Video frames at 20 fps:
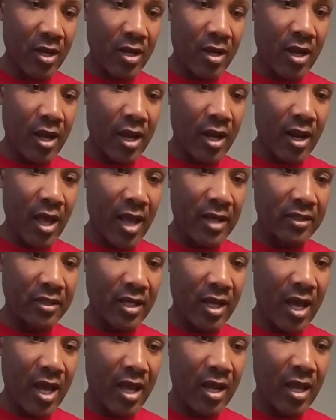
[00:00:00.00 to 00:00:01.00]
And I actually
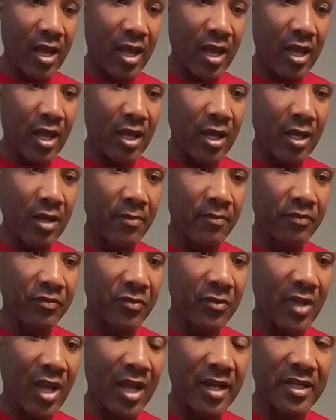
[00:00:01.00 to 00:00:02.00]
had a,
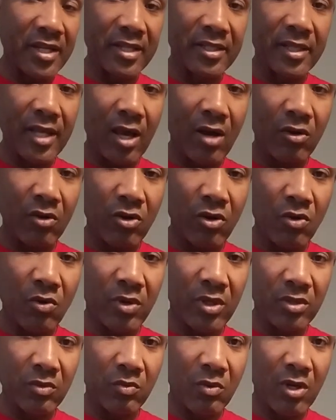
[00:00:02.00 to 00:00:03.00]
a discount code
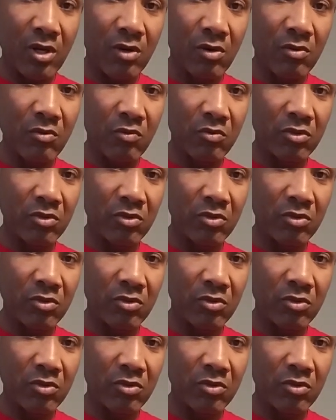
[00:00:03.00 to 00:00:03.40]
as well.